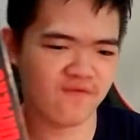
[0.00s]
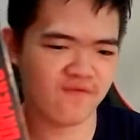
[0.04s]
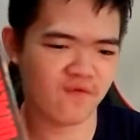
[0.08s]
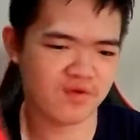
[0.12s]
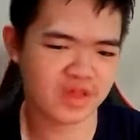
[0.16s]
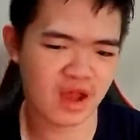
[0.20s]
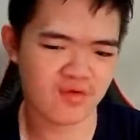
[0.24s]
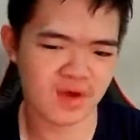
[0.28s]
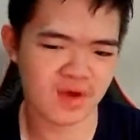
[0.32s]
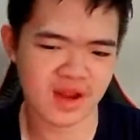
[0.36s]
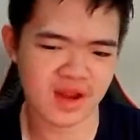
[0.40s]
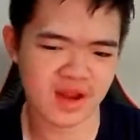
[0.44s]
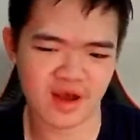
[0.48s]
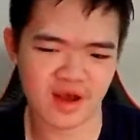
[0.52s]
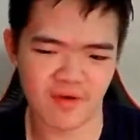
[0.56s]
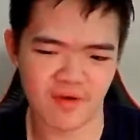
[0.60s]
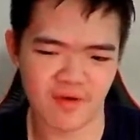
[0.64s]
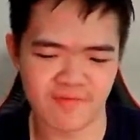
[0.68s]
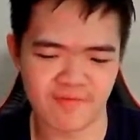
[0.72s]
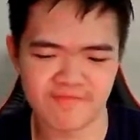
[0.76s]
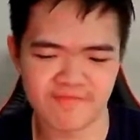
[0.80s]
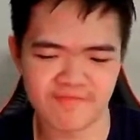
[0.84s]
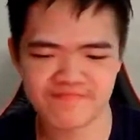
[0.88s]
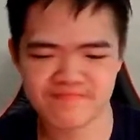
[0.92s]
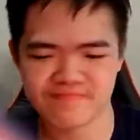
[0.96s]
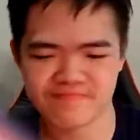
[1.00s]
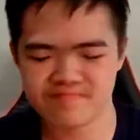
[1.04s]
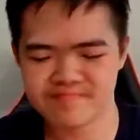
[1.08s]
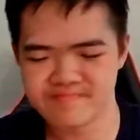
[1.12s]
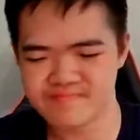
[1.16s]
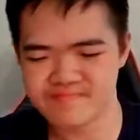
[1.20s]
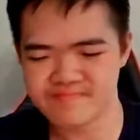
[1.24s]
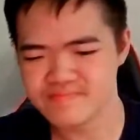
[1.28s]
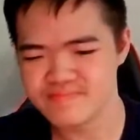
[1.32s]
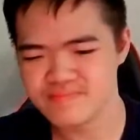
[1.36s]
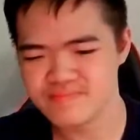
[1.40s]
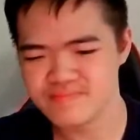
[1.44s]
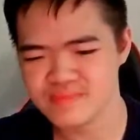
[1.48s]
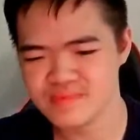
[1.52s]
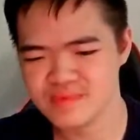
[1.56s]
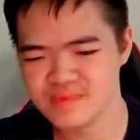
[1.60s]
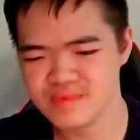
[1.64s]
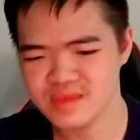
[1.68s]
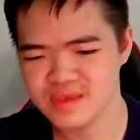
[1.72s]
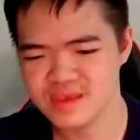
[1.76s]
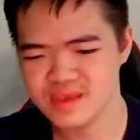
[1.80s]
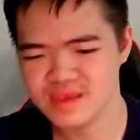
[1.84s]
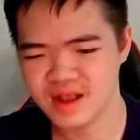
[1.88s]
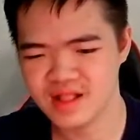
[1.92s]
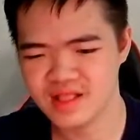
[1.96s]
out right now
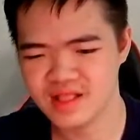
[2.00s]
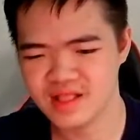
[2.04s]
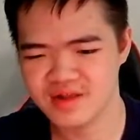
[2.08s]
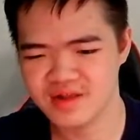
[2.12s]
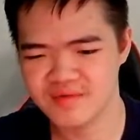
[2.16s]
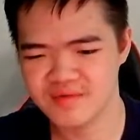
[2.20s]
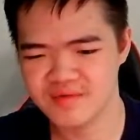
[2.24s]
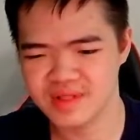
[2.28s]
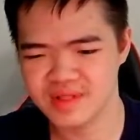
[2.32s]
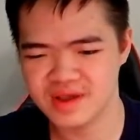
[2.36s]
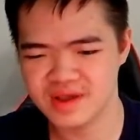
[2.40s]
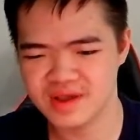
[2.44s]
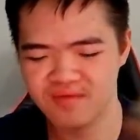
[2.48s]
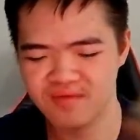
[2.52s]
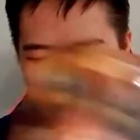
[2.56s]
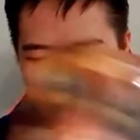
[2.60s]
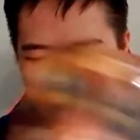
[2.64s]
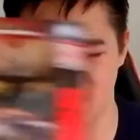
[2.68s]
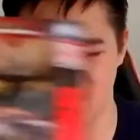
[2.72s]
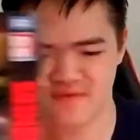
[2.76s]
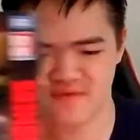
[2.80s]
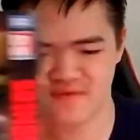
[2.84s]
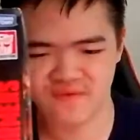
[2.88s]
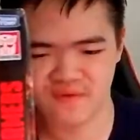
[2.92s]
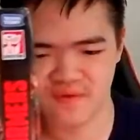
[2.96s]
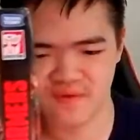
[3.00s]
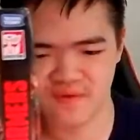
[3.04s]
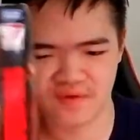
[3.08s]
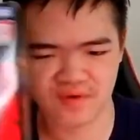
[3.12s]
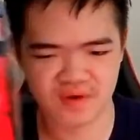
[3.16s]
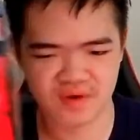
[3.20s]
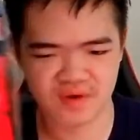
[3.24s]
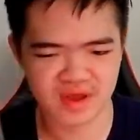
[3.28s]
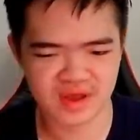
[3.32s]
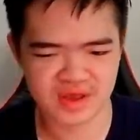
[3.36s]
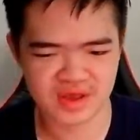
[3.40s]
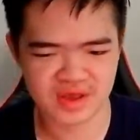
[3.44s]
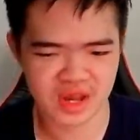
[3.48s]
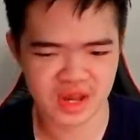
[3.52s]
yeah, literally Wave 4 is